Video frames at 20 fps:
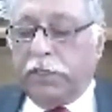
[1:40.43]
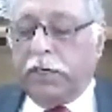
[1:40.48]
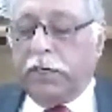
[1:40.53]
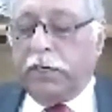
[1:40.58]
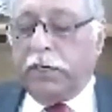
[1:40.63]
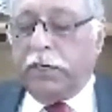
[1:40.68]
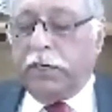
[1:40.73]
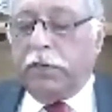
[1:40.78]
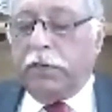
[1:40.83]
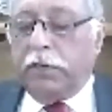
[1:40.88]
the
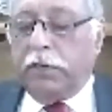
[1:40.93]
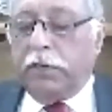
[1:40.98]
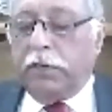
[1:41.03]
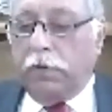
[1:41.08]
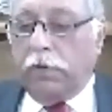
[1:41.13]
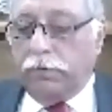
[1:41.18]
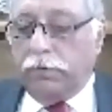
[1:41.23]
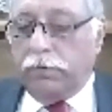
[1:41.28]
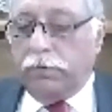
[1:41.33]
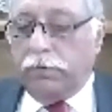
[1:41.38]
president
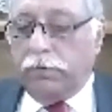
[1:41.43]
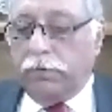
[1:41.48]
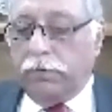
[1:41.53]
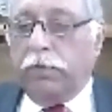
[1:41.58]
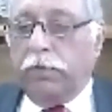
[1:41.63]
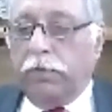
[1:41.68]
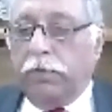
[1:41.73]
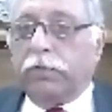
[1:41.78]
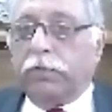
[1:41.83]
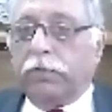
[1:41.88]
of Chamber of
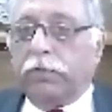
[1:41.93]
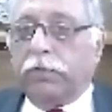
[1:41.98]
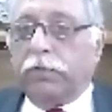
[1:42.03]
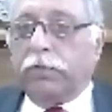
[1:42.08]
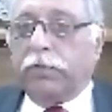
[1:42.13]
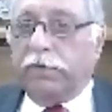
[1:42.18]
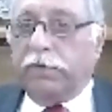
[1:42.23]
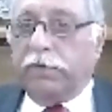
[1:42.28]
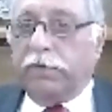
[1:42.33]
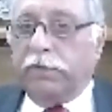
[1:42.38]
Commerce
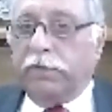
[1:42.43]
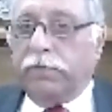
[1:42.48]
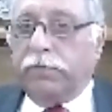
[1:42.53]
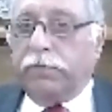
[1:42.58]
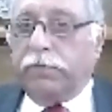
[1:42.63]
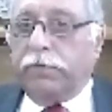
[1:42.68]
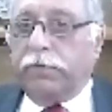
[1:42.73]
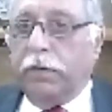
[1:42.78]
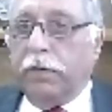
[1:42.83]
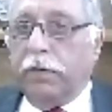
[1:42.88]

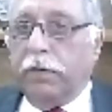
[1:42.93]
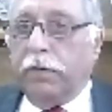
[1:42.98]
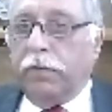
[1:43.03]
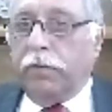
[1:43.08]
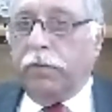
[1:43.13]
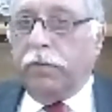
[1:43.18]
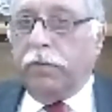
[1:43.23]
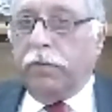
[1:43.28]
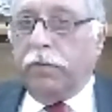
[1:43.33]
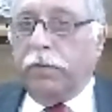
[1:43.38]
in
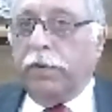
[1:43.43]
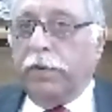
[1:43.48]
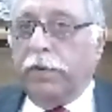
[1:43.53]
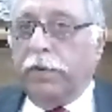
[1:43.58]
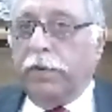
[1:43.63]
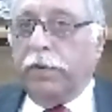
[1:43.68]
Islamabad,